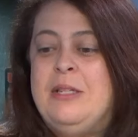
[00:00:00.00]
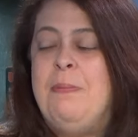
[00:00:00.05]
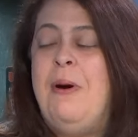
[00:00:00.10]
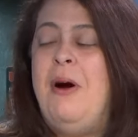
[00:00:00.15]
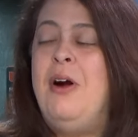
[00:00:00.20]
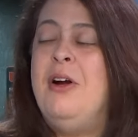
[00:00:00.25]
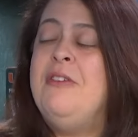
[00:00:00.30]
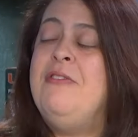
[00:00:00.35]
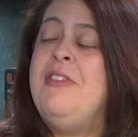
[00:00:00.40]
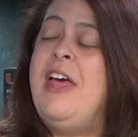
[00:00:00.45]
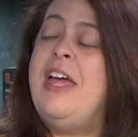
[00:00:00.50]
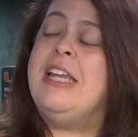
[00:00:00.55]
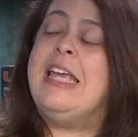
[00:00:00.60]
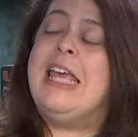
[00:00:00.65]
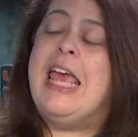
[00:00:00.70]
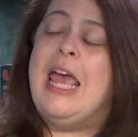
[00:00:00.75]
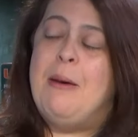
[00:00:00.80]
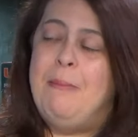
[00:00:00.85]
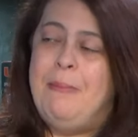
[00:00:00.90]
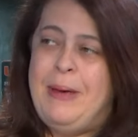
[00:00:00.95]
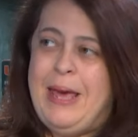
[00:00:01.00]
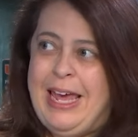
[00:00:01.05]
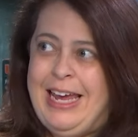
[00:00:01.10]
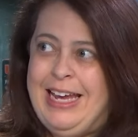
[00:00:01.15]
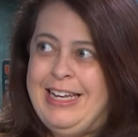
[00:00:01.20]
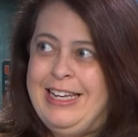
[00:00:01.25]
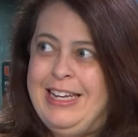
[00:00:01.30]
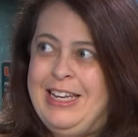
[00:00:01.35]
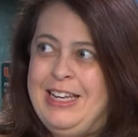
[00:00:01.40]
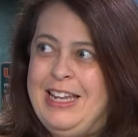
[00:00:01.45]
part of that
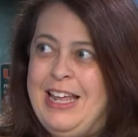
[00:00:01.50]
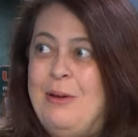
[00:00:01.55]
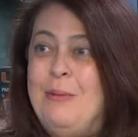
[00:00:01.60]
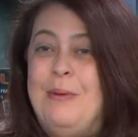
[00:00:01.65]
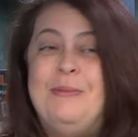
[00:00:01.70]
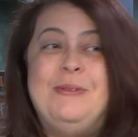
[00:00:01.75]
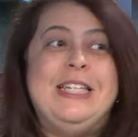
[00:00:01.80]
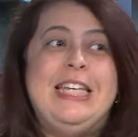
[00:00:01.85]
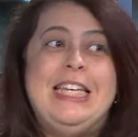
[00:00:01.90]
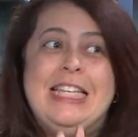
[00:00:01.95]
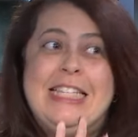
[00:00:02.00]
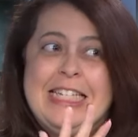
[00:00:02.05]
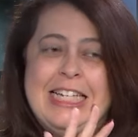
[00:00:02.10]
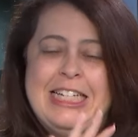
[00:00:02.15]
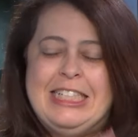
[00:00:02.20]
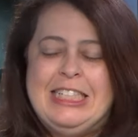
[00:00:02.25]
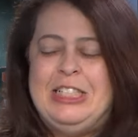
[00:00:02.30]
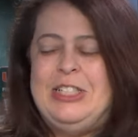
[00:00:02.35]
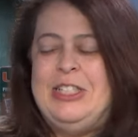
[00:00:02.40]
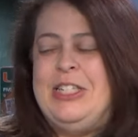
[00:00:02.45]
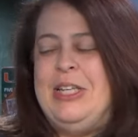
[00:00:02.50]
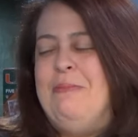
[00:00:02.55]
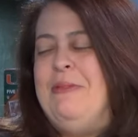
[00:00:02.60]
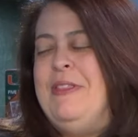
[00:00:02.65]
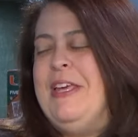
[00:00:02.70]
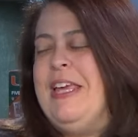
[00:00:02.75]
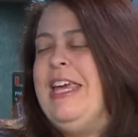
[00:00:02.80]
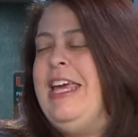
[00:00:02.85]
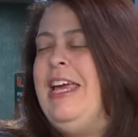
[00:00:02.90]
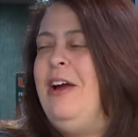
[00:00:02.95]
campaign, and I'm teasing a little
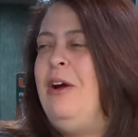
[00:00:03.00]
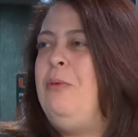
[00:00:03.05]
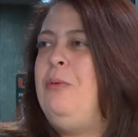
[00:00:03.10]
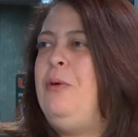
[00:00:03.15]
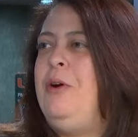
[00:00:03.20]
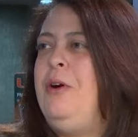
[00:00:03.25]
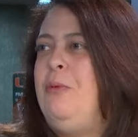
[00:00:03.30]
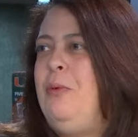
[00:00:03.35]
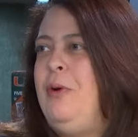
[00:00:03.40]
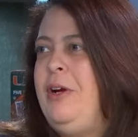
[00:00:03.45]
something here, we're,